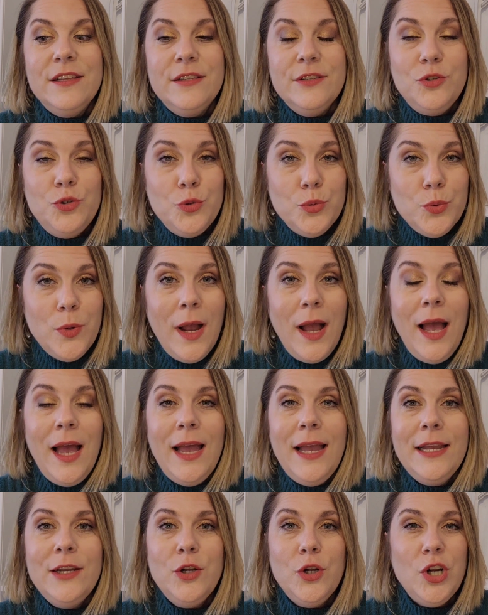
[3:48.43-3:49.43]

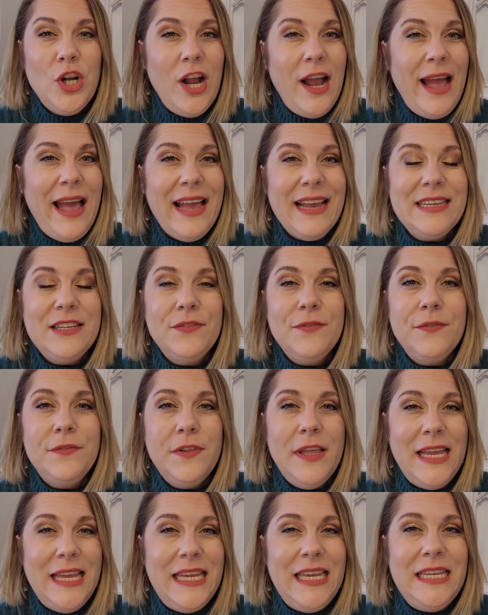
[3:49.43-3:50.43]
cracked,
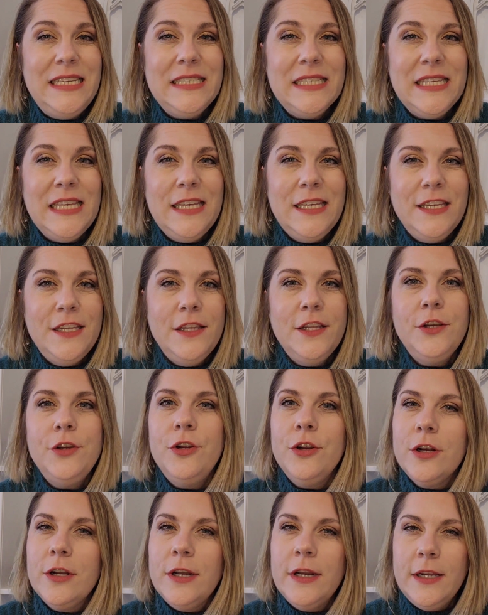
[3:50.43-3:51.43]
flaky skin, then
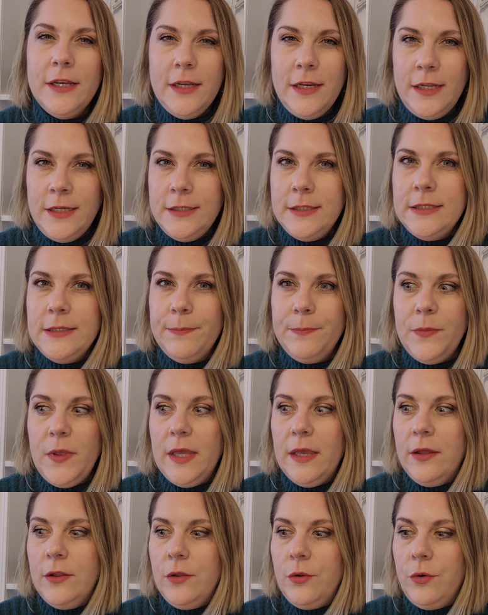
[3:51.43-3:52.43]
you're gonna need
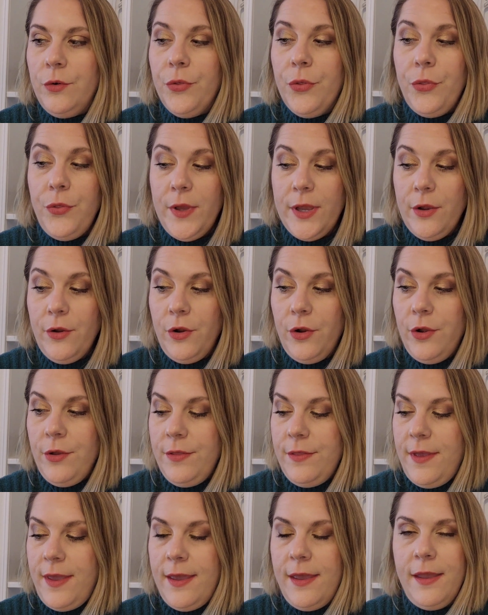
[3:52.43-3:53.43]
something a little thicker
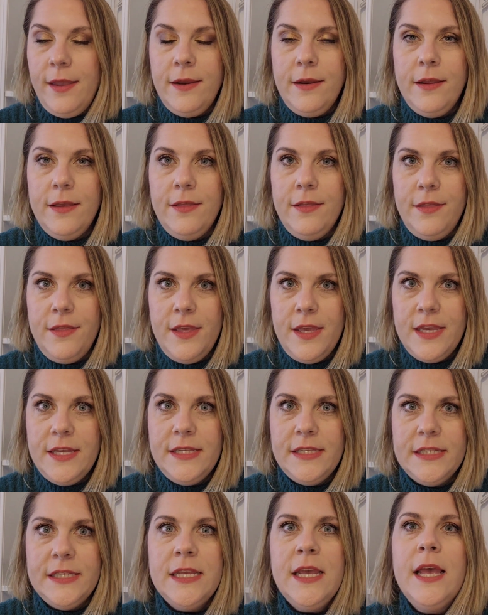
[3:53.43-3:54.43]
than
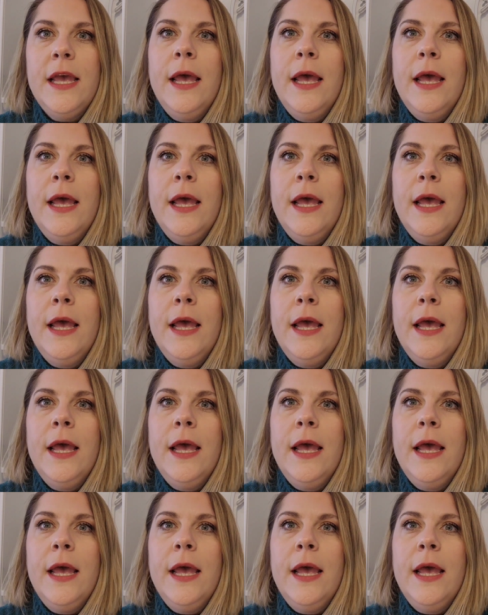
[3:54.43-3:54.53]
this.